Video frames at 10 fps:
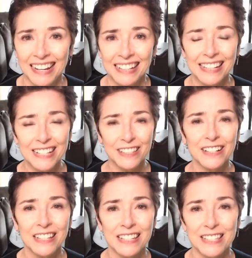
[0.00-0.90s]
Let's look
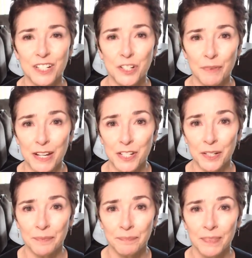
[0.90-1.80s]
at the
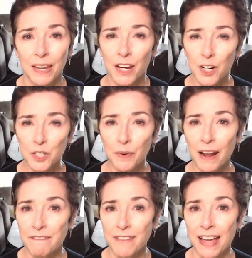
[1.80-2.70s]
situation. Here's what
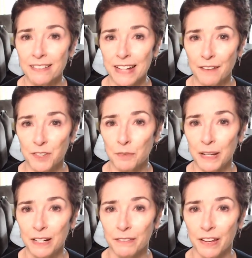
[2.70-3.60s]
I found after
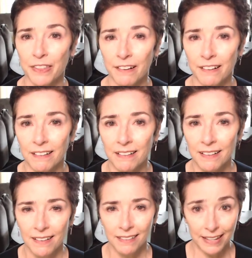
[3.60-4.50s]
meeting with her.
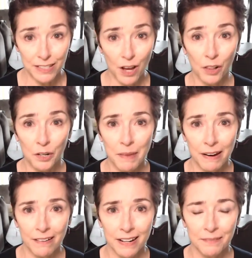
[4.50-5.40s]
Let's call her
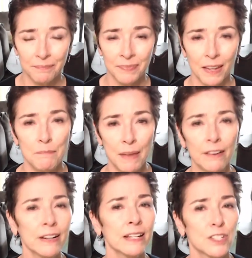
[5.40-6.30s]
Mary.
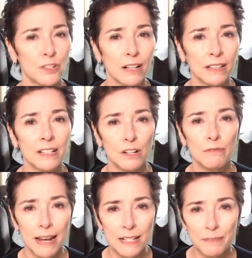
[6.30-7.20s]
Mary is struggling to
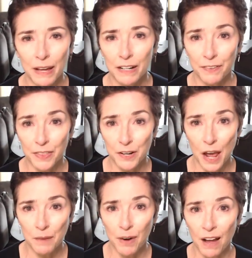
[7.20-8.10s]
raise money for the
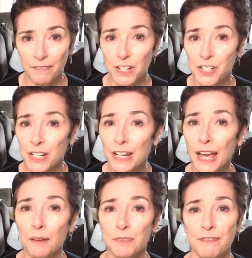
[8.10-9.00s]
nonprofit she
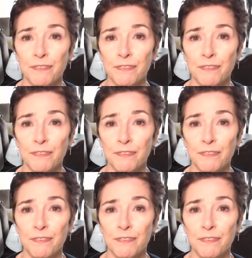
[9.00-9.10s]
helped